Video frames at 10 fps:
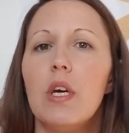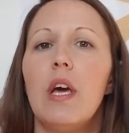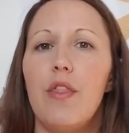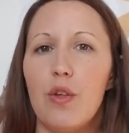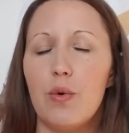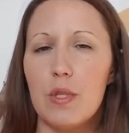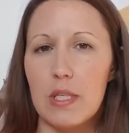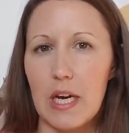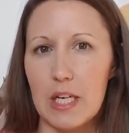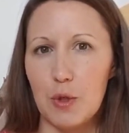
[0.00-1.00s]
And those
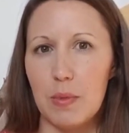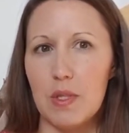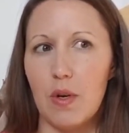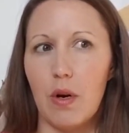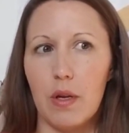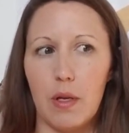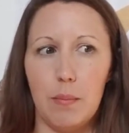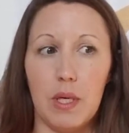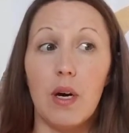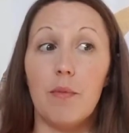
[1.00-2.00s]
attachments are going to
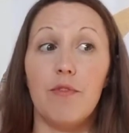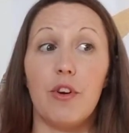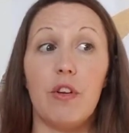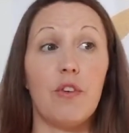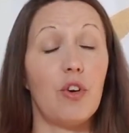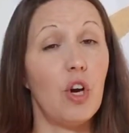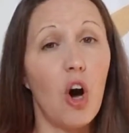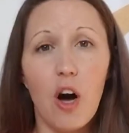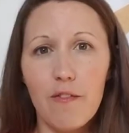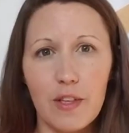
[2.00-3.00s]
become very, very
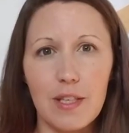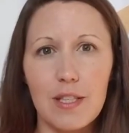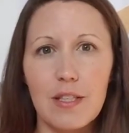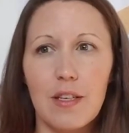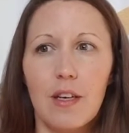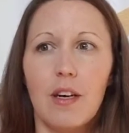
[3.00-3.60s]
obvious.